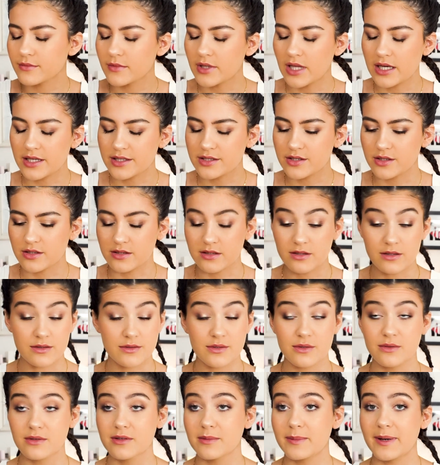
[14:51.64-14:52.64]
Let's just
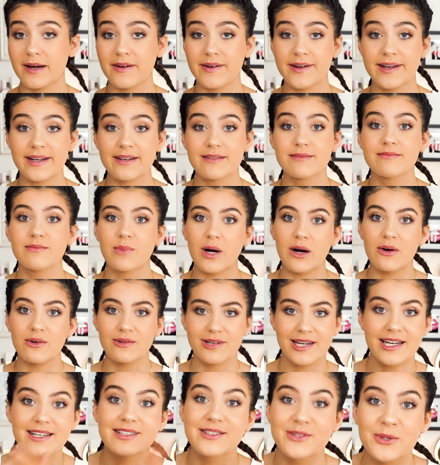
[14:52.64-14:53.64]
not talk about it. Well,
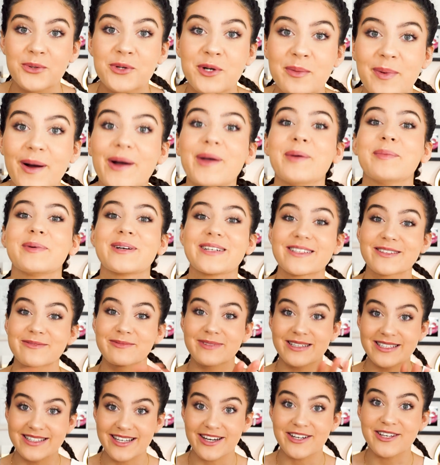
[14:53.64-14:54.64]
let's talk about it because
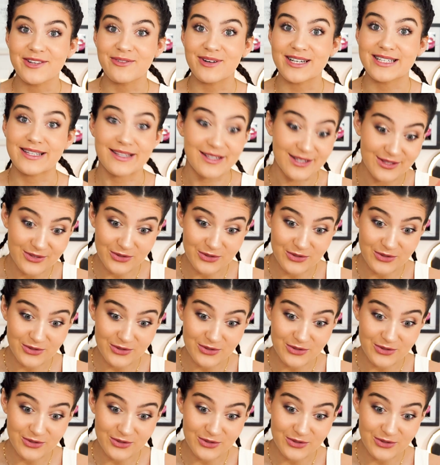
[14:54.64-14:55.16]
I'm going to tell you the rest of the